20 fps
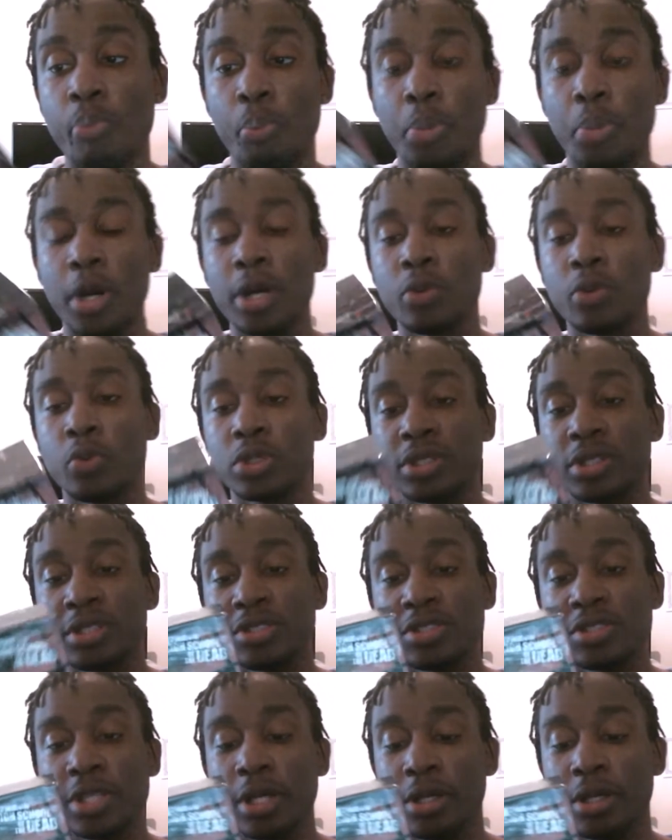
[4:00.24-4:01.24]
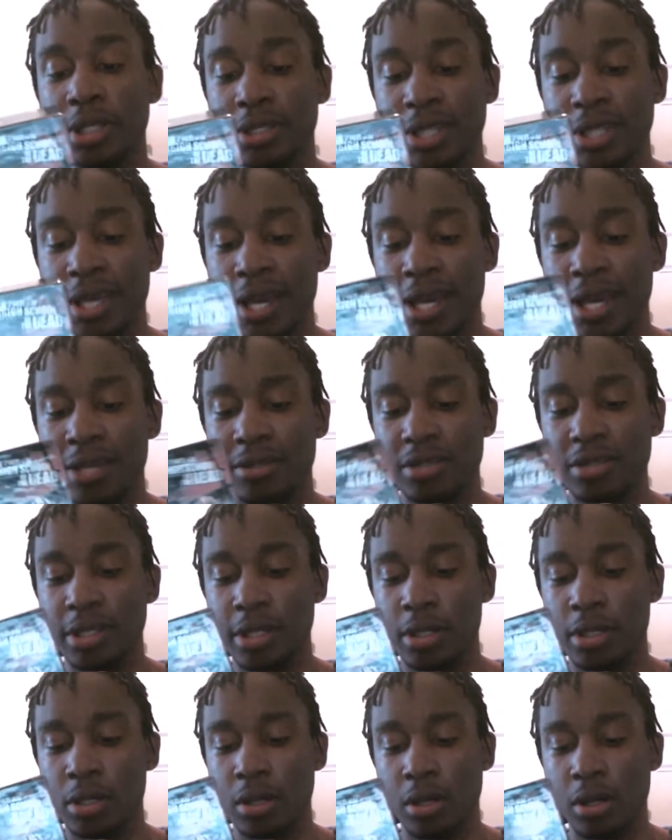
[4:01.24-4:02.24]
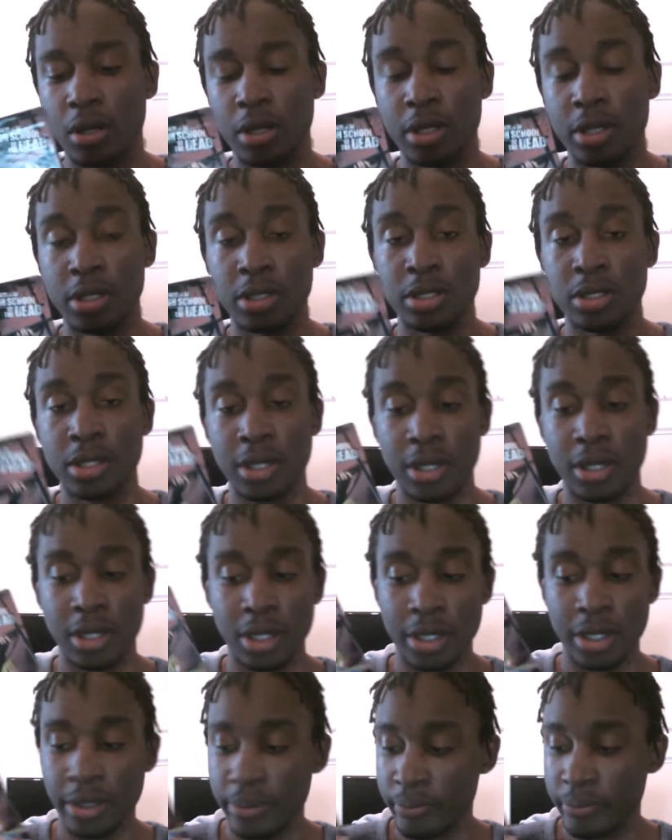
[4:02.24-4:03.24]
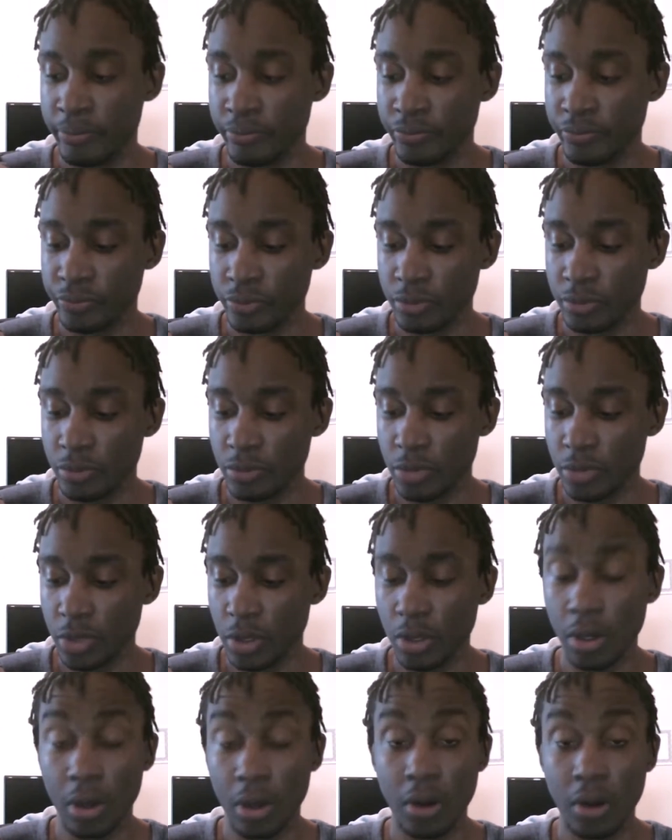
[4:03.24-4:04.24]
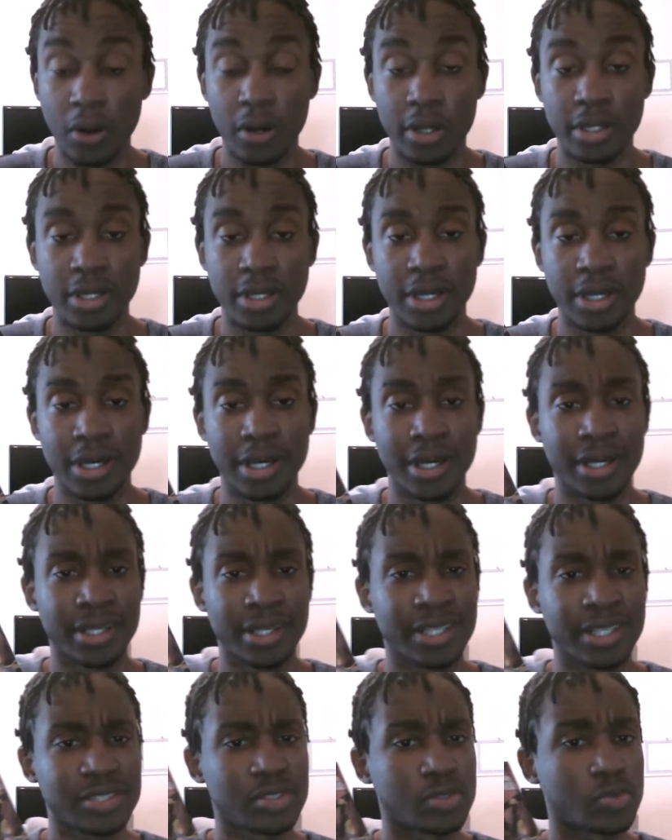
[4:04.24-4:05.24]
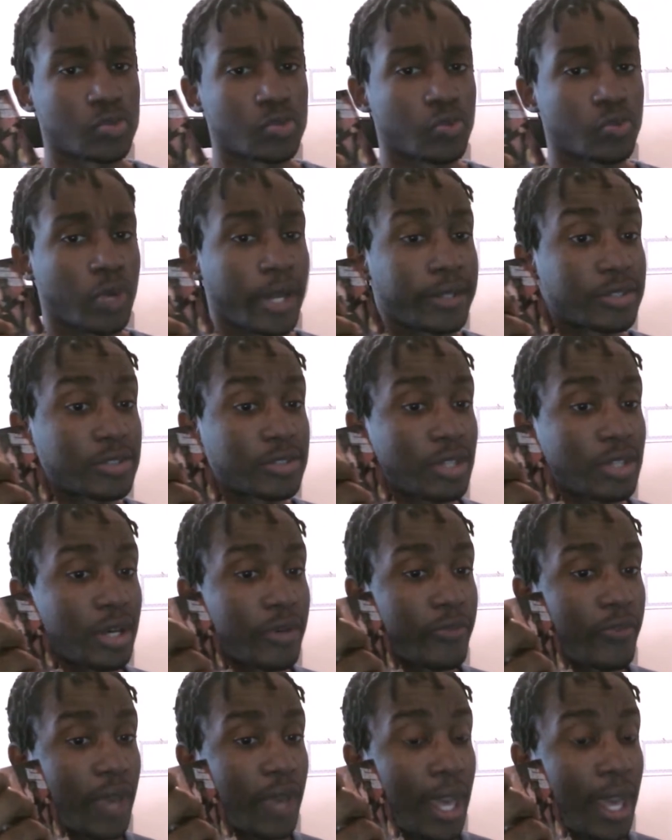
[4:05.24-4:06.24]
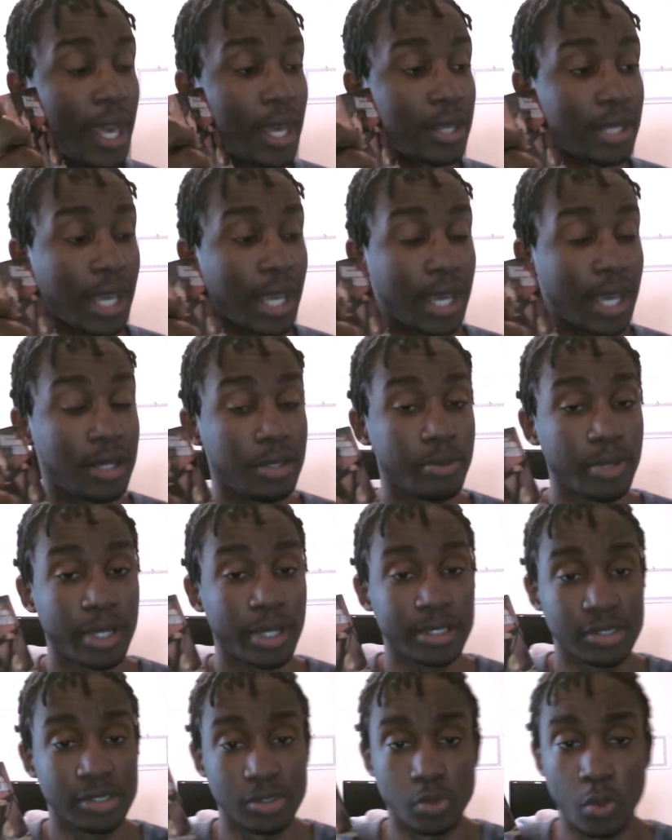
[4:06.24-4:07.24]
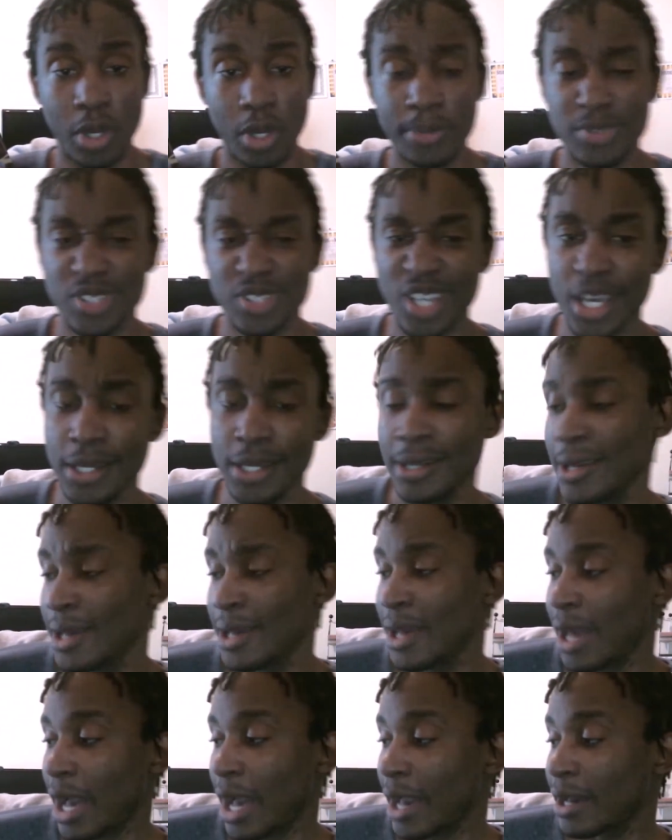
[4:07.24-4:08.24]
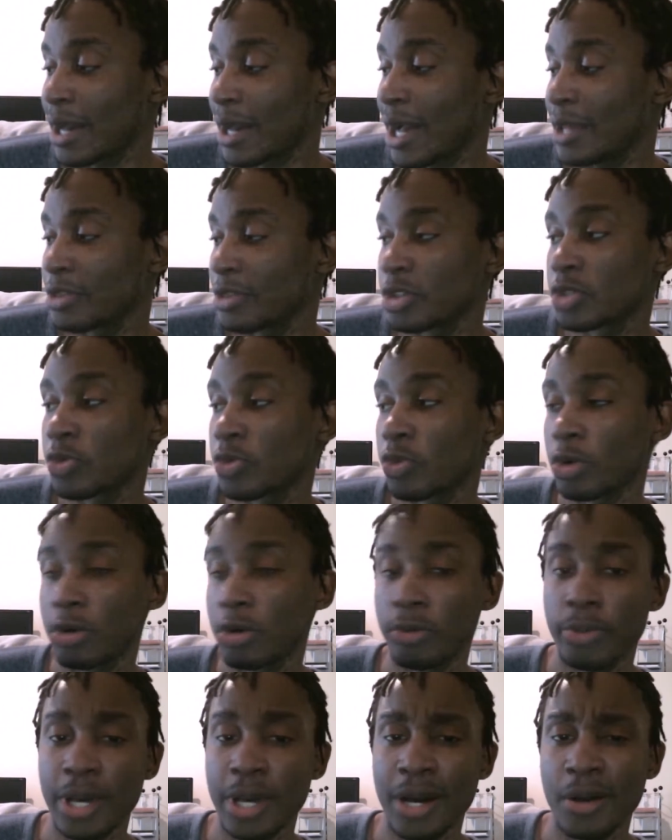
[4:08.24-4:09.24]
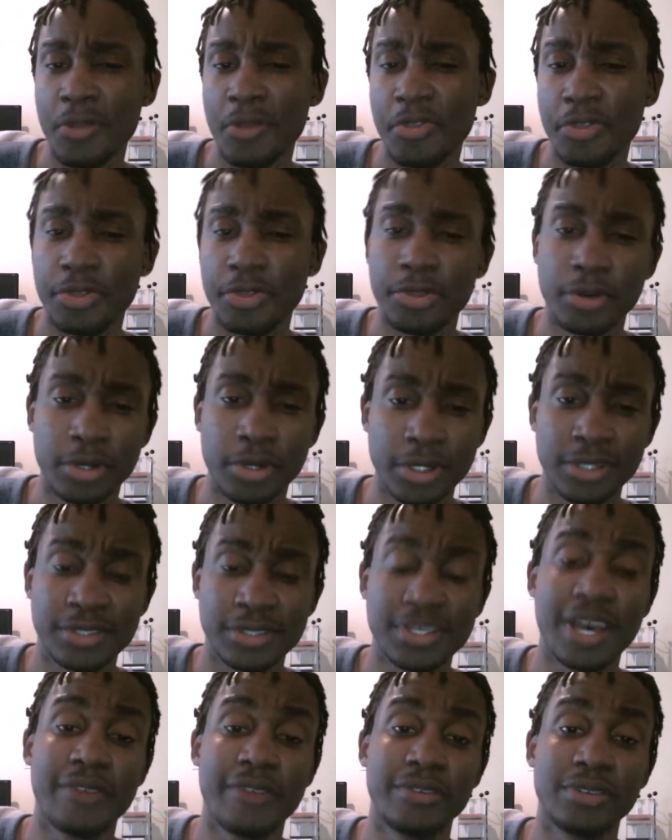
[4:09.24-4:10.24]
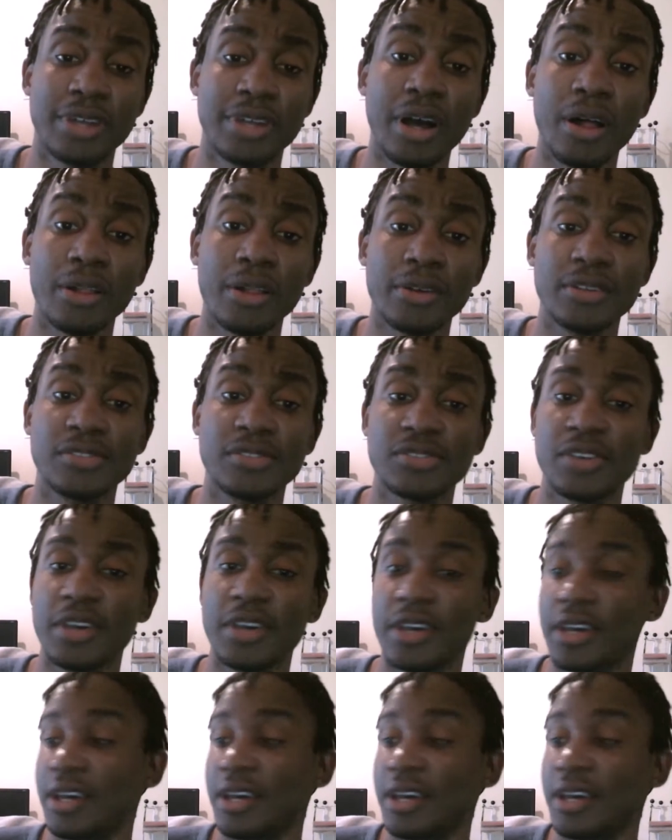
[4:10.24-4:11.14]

But with the sale that they had there on I guess Rightstuf and Aniplex's website, I got this for about $37.